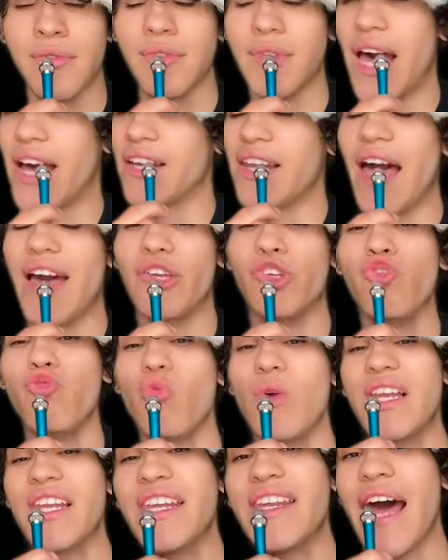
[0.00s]
Like, like you
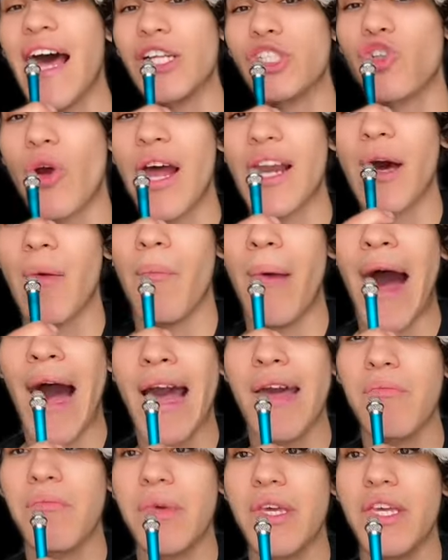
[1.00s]
really not trying to
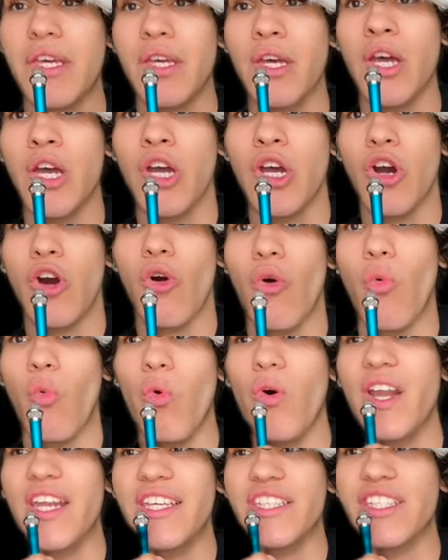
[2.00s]
buy me
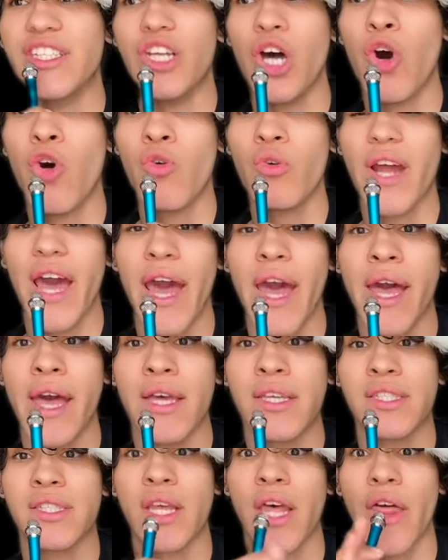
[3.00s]
what is known
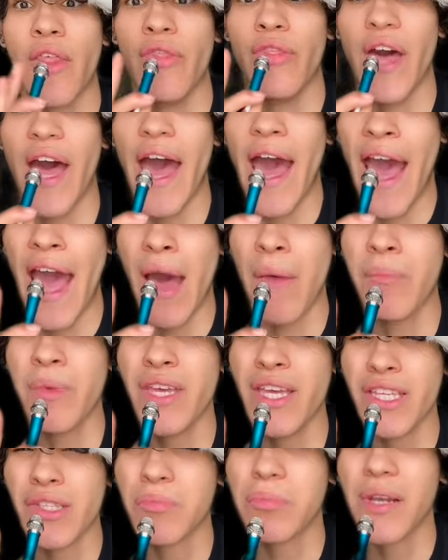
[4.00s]
as the
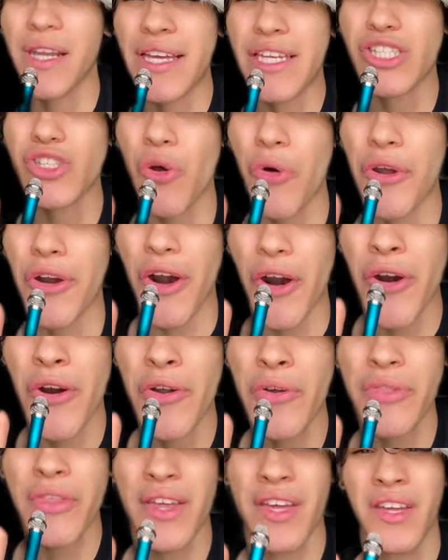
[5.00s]
happiest place on
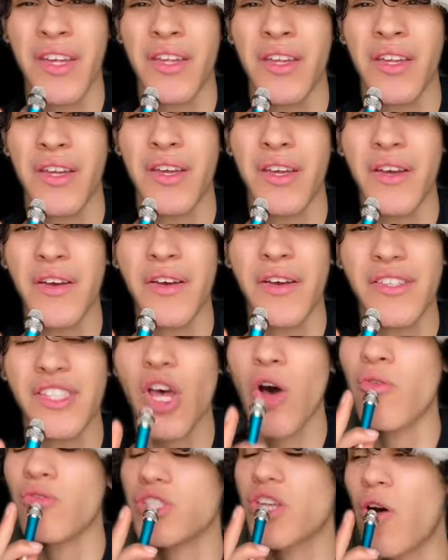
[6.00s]
earth.
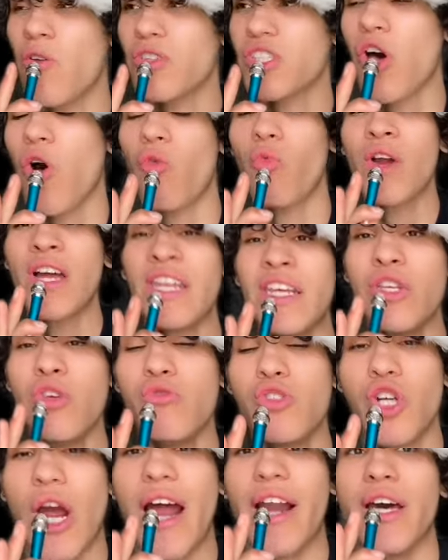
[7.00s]
So so so really you
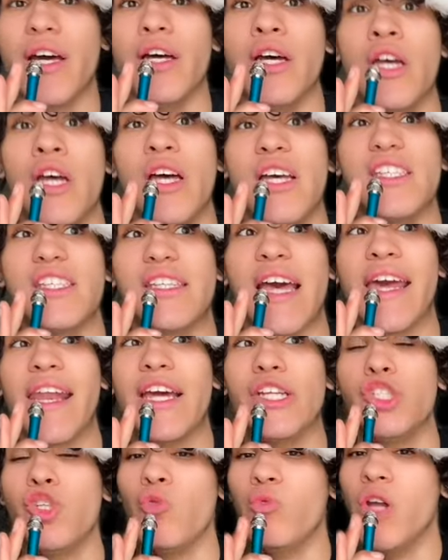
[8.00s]
trying to say
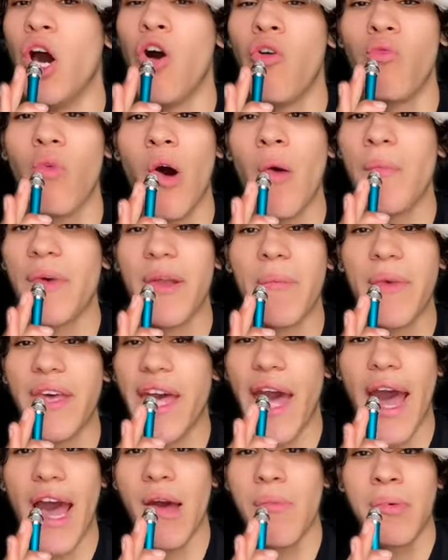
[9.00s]
that you don't want me to be
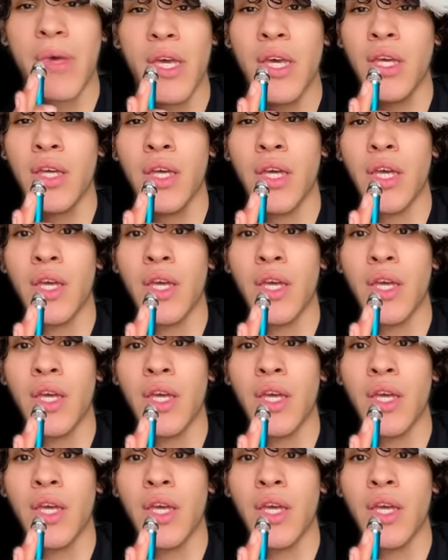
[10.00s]
happy?